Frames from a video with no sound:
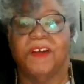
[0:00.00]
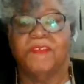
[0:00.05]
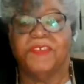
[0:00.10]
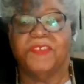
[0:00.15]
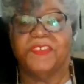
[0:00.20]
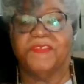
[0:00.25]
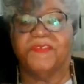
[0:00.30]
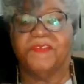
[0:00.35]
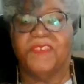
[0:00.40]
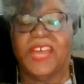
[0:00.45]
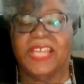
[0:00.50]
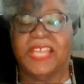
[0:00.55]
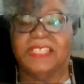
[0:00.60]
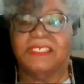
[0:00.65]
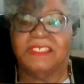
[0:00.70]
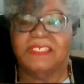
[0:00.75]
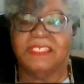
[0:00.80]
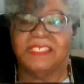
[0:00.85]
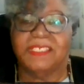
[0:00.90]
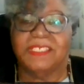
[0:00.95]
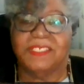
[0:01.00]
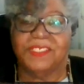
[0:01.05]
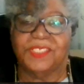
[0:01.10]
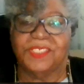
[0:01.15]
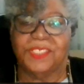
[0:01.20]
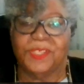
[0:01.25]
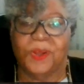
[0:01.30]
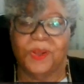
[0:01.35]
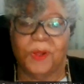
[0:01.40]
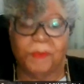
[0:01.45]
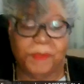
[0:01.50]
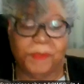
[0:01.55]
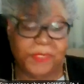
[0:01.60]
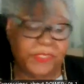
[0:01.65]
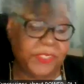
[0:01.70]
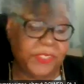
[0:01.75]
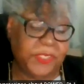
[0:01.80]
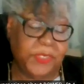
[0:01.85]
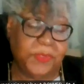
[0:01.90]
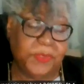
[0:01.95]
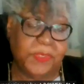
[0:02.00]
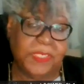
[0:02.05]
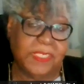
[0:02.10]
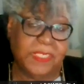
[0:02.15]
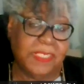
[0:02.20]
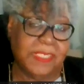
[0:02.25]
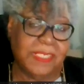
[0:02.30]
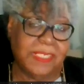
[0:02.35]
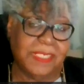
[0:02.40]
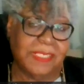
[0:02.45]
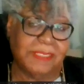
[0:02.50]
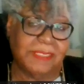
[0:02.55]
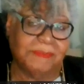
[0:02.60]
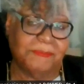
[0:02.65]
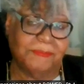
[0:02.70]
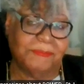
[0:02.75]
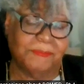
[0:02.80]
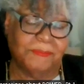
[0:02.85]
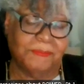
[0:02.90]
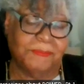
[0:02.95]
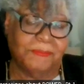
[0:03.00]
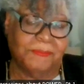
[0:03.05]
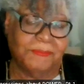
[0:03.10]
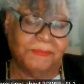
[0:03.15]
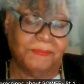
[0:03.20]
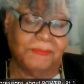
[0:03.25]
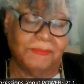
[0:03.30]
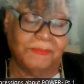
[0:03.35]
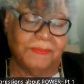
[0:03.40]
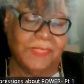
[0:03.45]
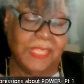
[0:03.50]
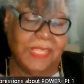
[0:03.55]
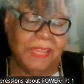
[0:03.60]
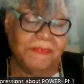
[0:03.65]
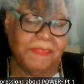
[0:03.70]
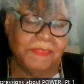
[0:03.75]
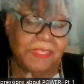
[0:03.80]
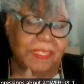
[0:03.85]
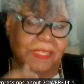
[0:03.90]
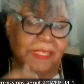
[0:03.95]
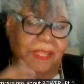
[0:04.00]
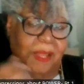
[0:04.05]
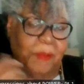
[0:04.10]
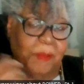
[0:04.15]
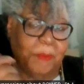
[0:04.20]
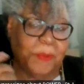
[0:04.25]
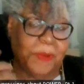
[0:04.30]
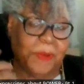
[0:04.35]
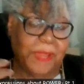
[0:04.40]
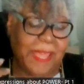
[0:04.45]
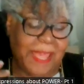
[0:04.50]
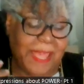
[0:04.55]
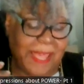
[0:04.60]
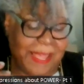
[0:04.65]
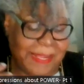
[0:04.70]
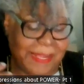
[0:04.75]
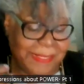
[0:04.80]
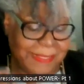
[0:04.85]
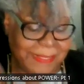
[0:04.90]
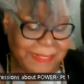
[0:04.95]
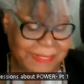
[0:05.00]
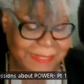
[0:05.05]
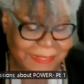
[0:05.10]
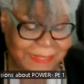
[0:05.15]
of advantage and opportunity. You have the upper hand.